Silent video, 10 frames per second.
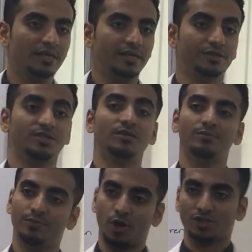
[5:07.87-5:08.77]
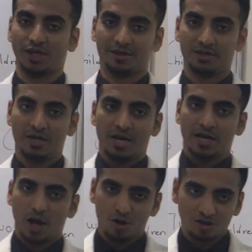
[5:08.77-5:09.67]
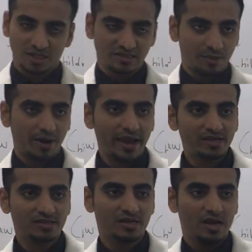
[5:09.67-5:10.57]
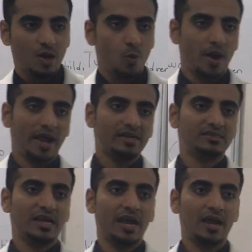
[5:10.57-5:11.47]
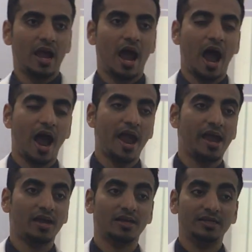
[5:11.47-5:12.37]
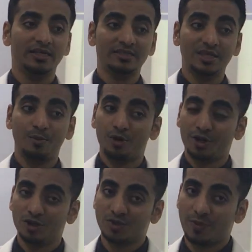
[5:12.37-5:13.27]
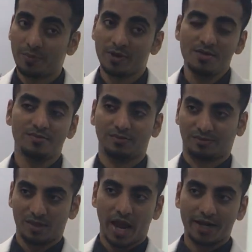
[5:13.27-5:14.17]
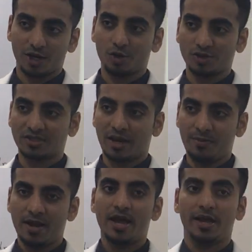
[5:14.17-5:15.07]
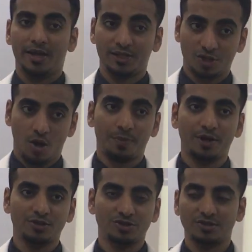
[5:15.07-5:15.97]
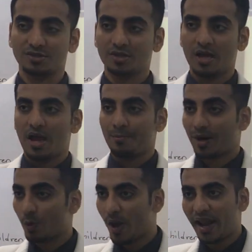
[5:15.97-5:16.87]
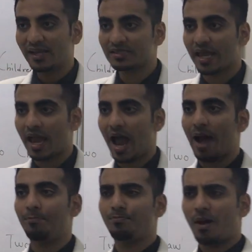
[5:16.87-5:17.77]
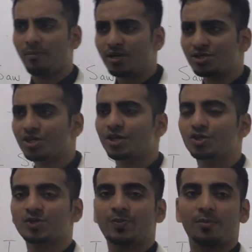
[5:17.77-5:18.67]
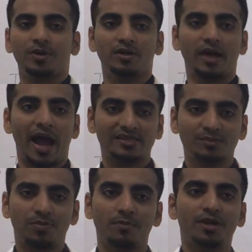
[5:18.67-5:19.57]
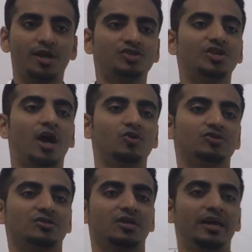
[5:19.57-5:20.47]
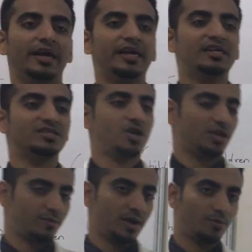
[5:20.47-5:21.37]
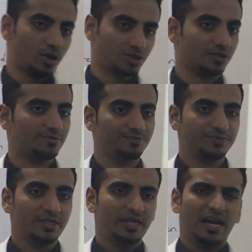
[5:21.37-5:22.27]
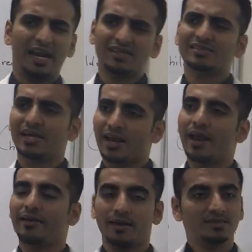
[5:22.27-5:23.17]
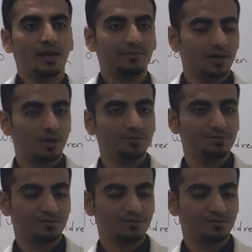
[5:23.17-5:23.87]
It's a project. Now to just summarize, when I say I distribute a newspaper at your doorstep, it's an operations. But when I say I'm publishing a newspaper as a publication house, it is nothing but a project. Let's take an ID example now.